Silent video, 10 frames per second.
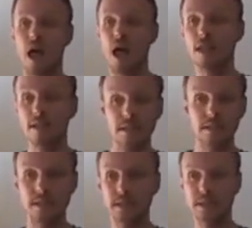
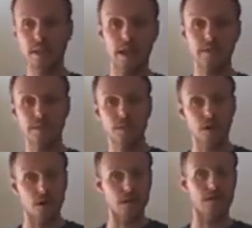Other types
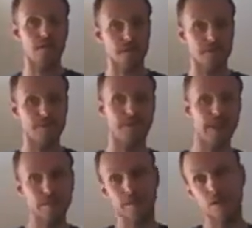of
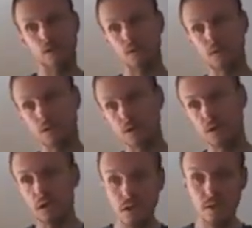development jobs you
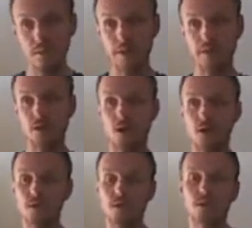could maybe start
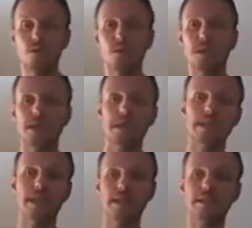off with would be
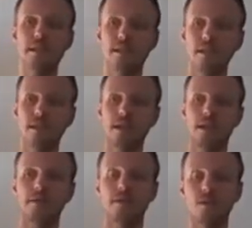in data.
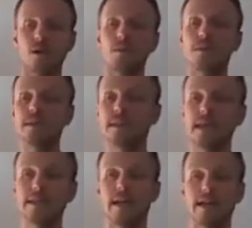For example, a
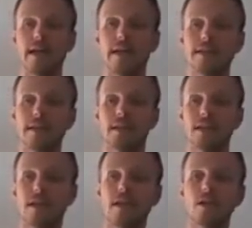data analysis.
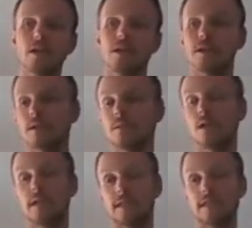There you could just be
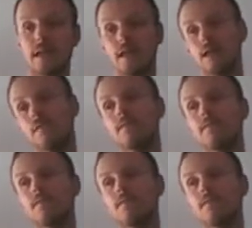on Excel.